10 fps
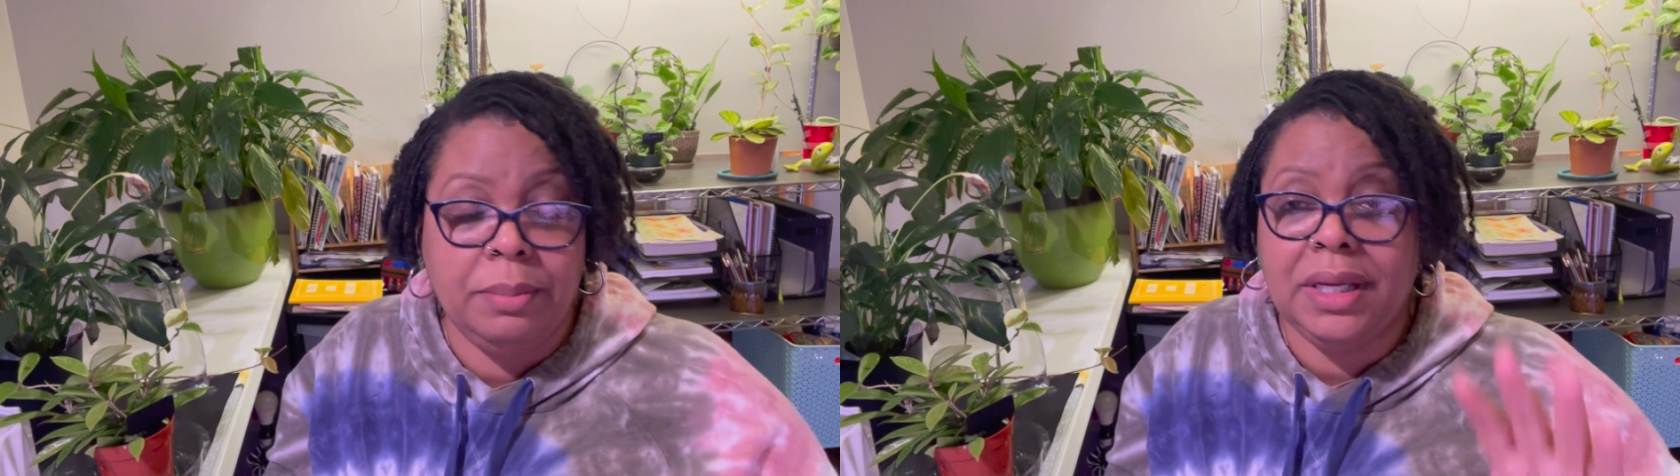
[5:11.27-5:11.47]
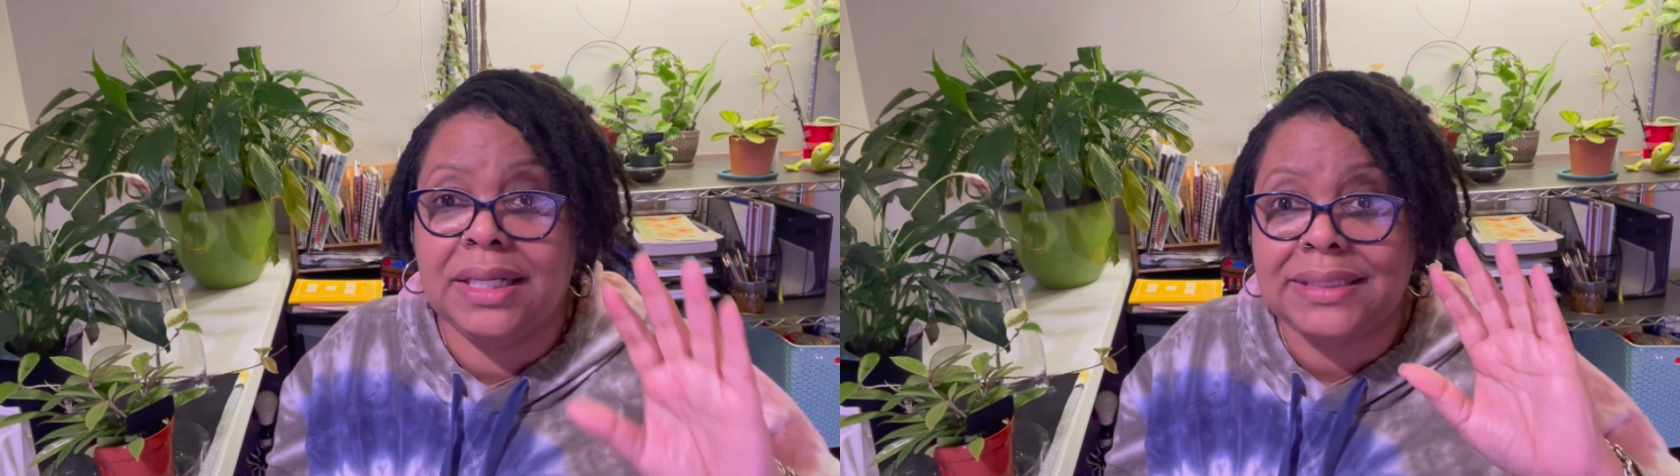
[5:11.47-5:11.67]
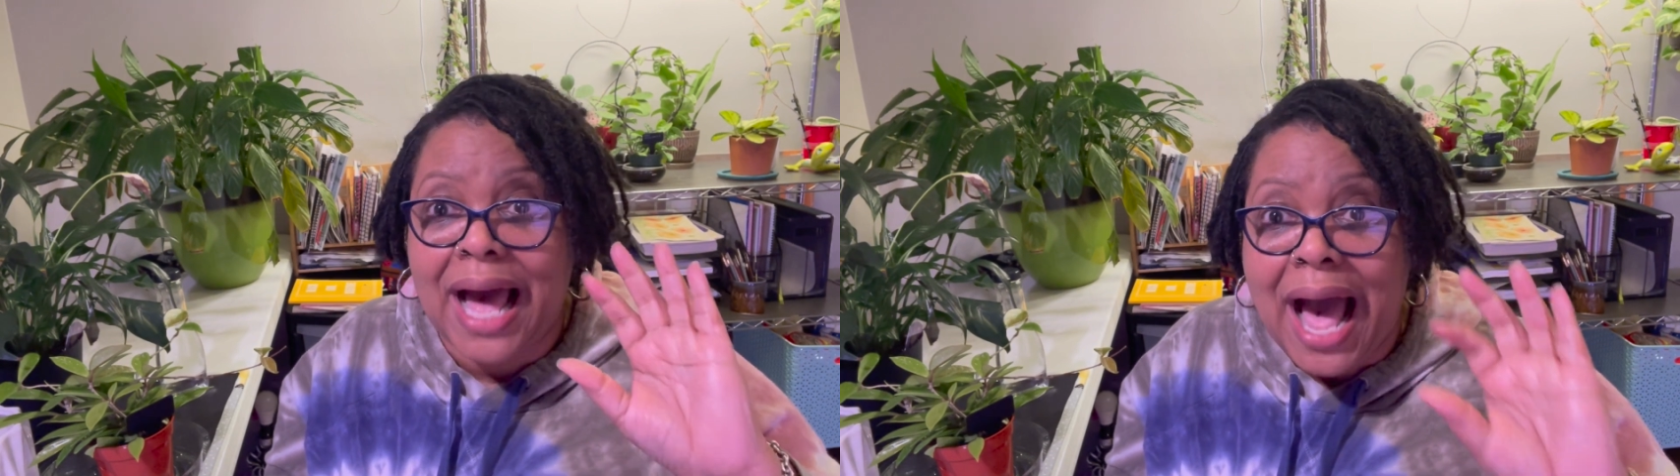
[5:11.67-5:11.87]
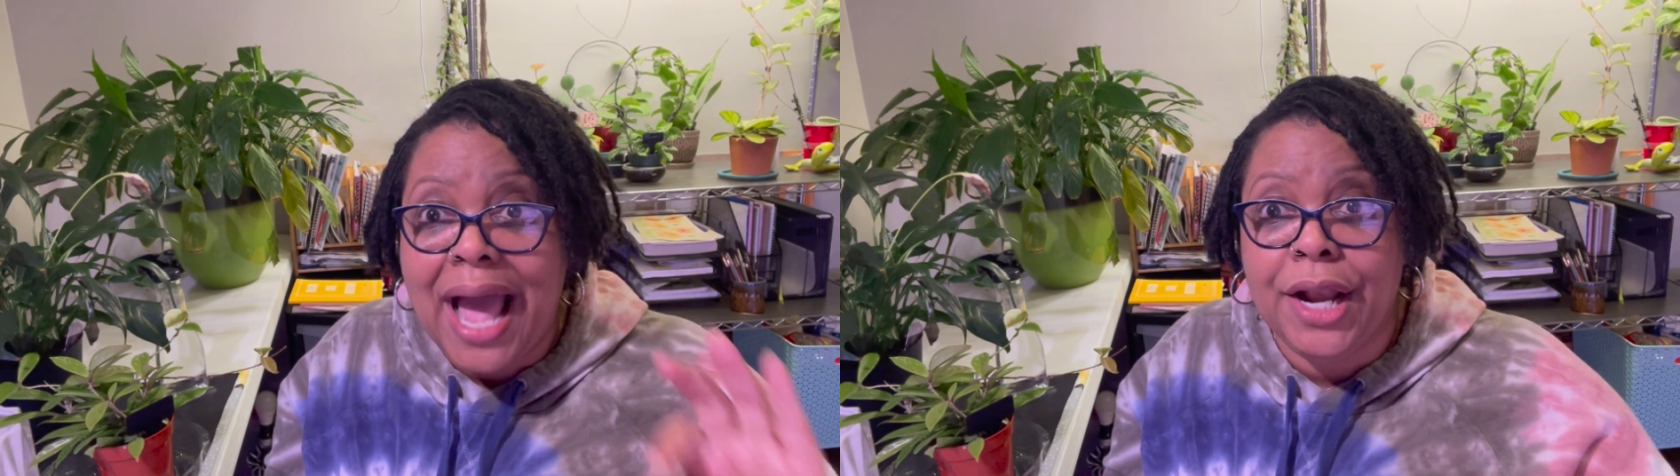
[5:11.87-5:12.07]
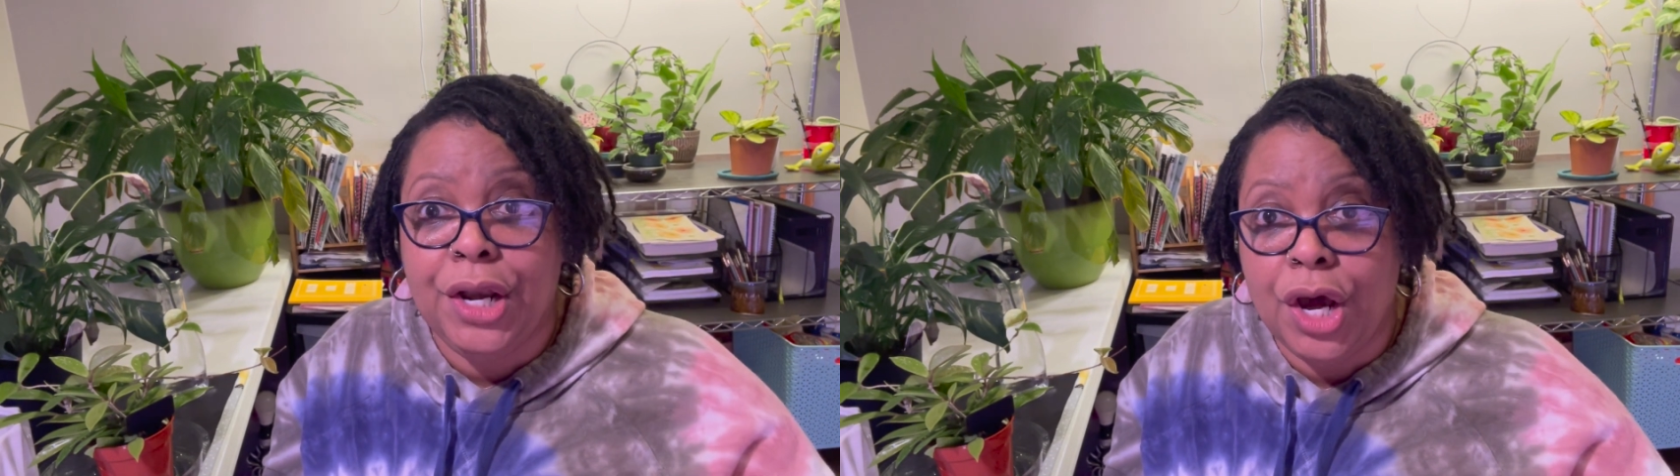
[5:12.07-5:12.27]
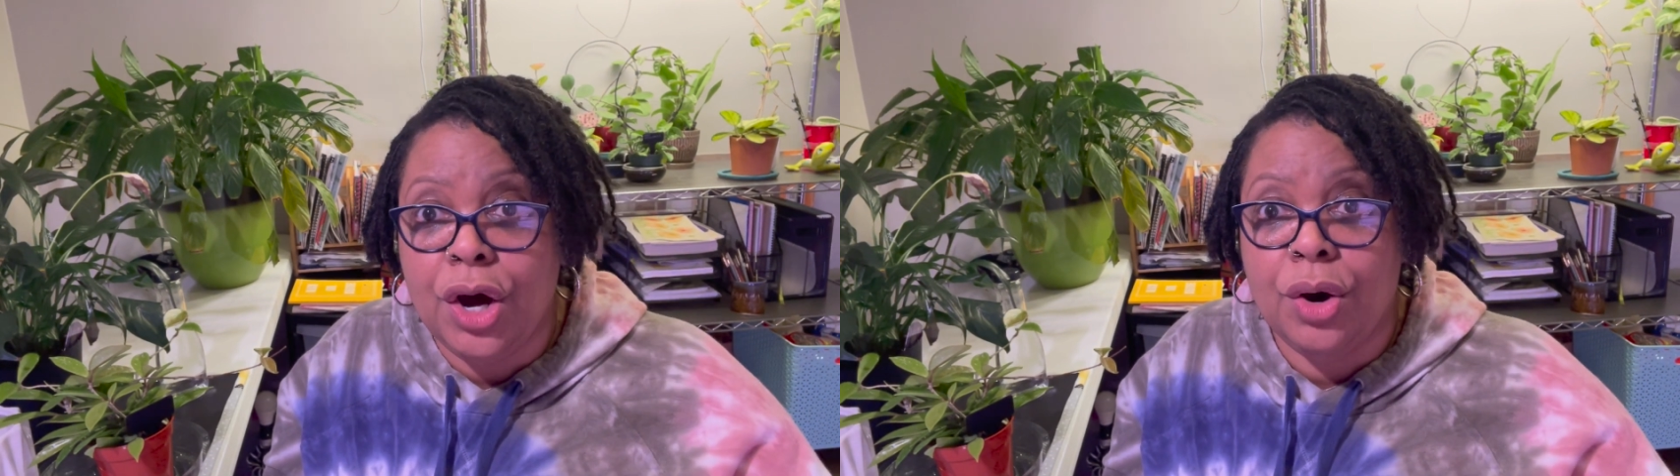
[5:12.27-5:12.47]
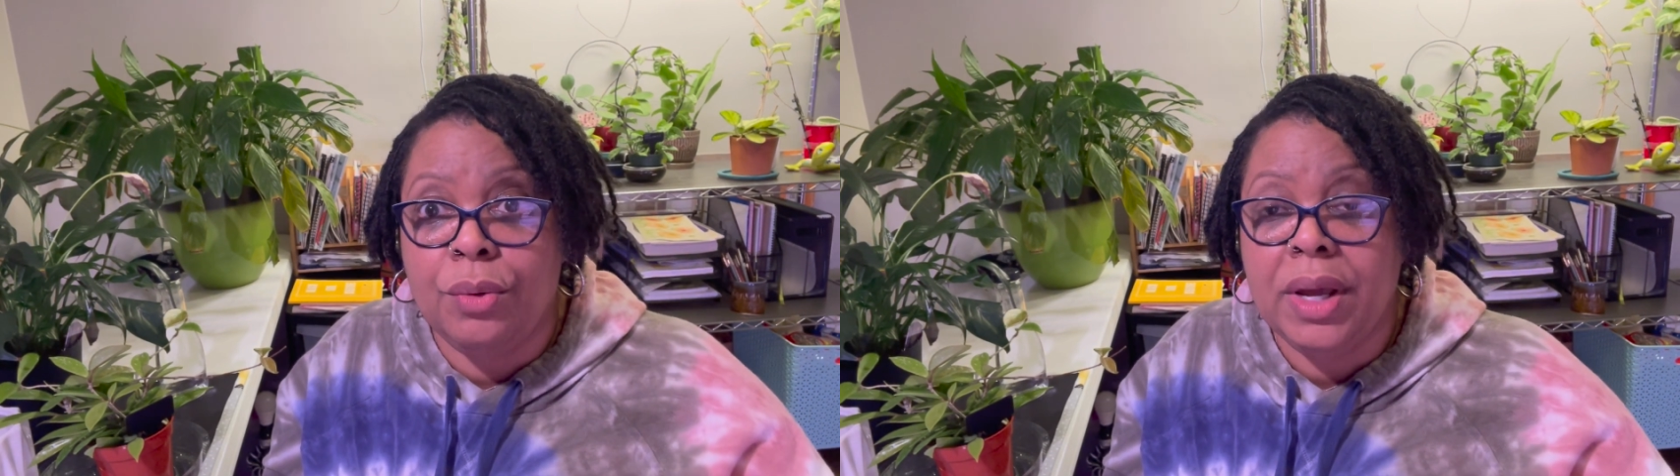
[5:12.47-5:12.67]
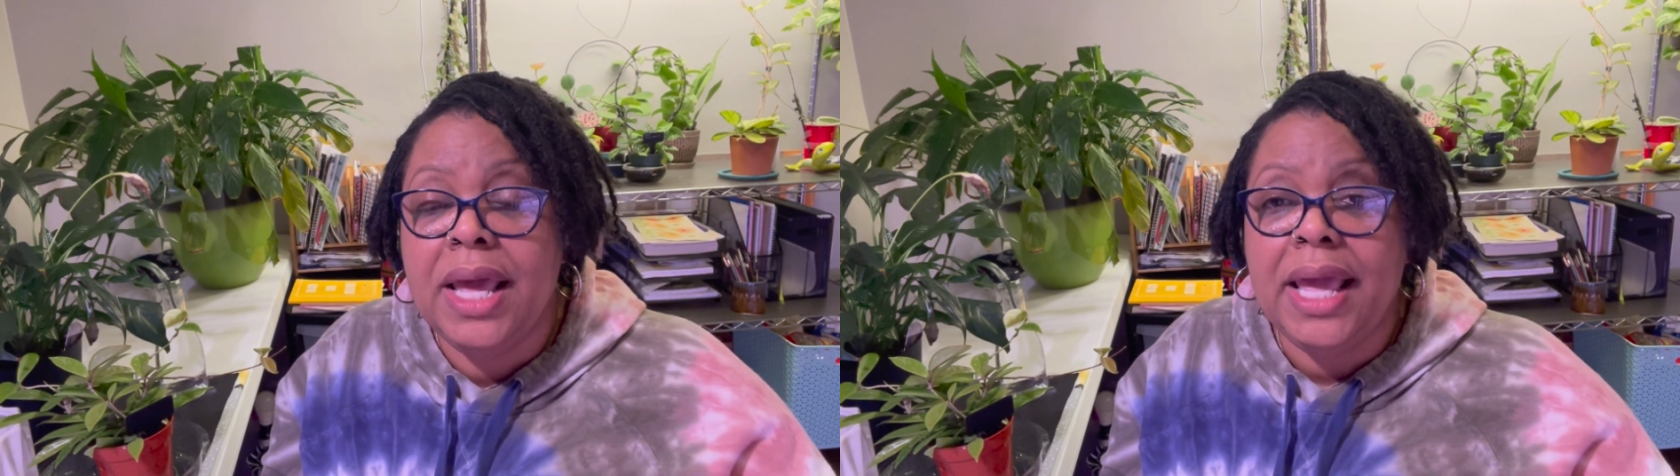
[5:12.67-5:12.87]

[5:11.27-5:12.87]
because I know